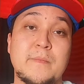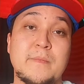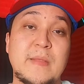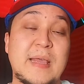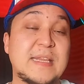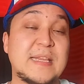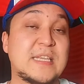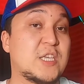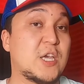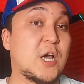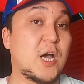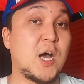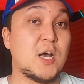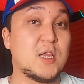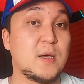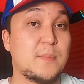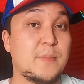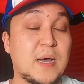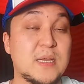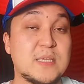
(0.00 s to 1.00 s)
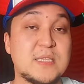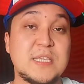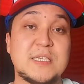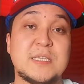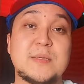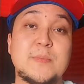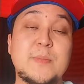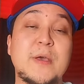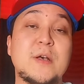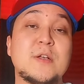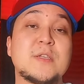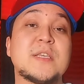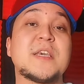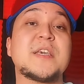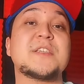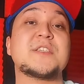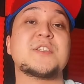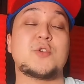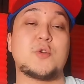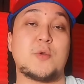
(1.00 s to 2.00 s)
That's all about this bill's
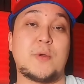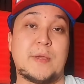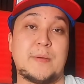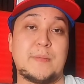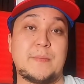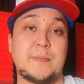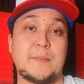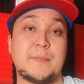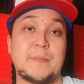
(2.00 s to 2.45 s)
history.